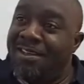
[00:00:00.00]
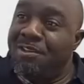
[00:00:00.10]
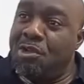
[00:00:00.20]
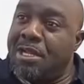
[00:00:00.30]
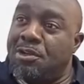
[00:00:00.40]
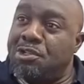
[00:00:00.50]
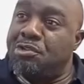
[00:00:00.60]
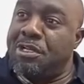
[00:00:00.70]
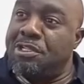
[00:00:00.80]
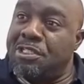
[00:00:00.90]
You cannot
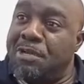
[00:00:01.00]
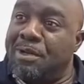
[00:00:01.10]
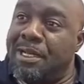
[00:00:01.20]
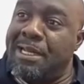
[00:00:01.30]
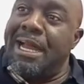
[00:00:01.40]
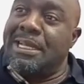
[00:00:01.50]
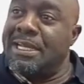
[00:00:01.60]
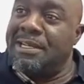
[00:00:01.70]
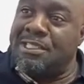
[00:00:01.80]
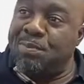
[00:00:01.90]
surround yourself with lies
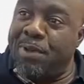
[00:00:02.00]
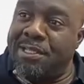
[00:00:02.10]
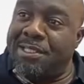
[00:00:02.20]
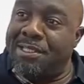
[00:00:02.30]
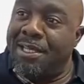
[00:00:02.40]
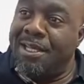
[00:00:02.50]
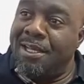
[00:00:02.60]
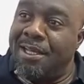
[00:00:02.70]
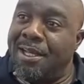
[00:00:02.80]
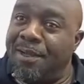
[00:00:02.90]
and expect
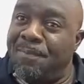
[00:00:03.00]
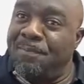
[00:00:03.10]
um,